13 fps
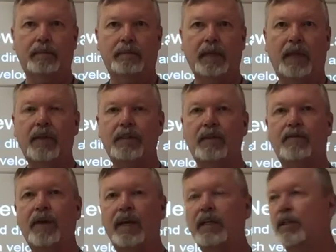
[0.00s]
And this
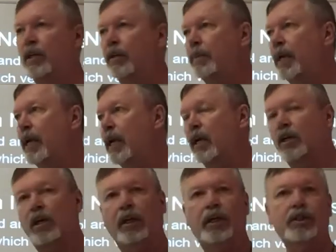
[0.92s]
event could be a
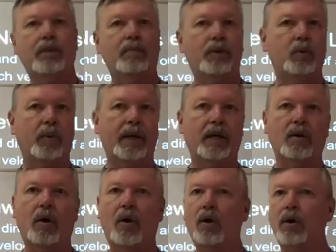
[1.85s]
collision between
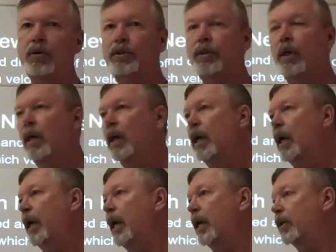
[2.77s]
cars.
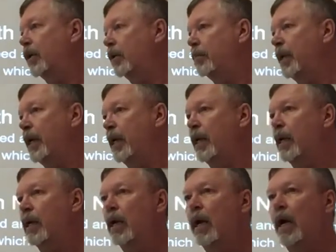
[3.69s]
It could
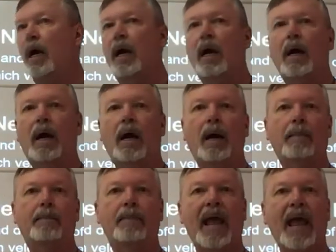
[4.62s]
be a
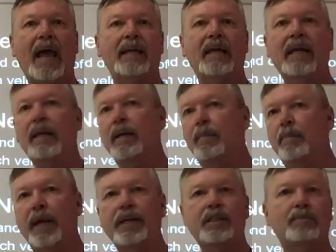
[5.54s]
bat hitting a
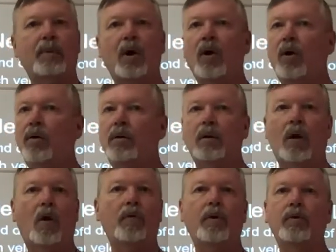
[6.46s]
baseball.
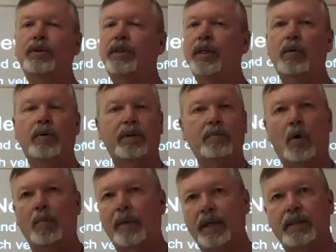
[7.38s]
All those deal with
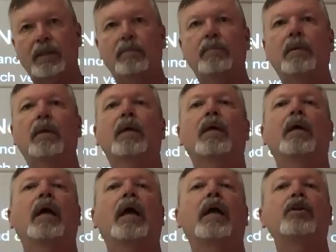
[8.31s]
momentum.
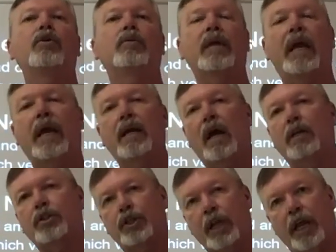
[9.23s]
And you
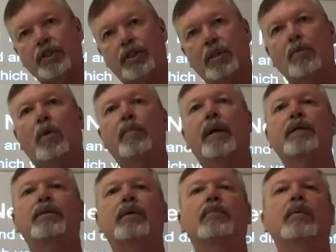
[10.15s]
cannot change the
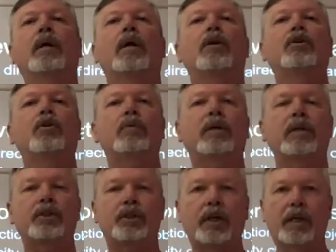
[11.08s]
momentum. You
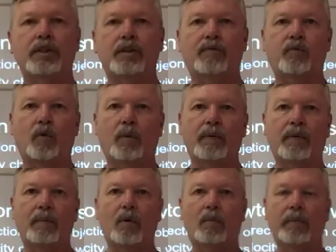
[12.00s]
can change the form of
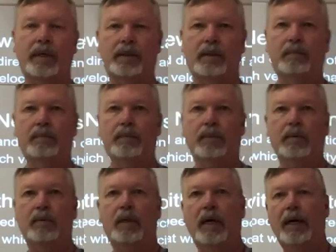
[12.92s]
the momentum.
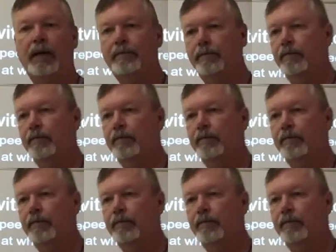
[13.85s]
Okay?